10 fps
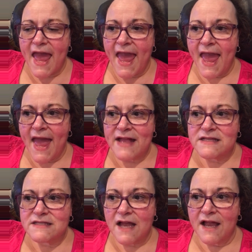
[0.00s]

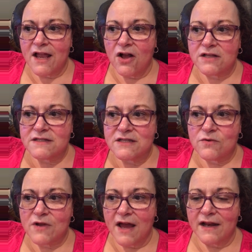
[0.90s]
And I
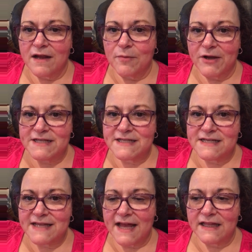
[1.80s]
also got a caprese
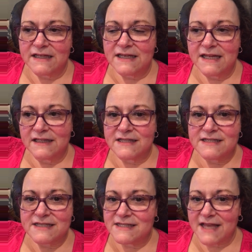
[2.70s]
salad.
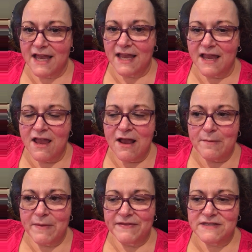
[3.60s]
Needless to say,
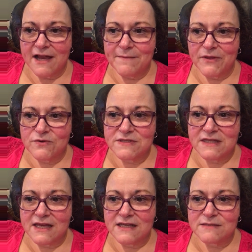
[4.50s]
by the time those
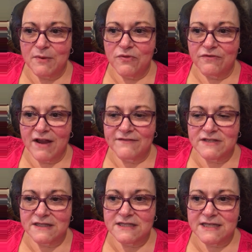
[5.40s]
things both
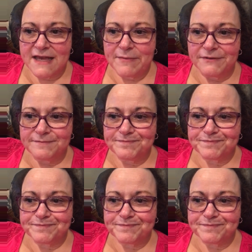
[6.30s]
arrived at the table,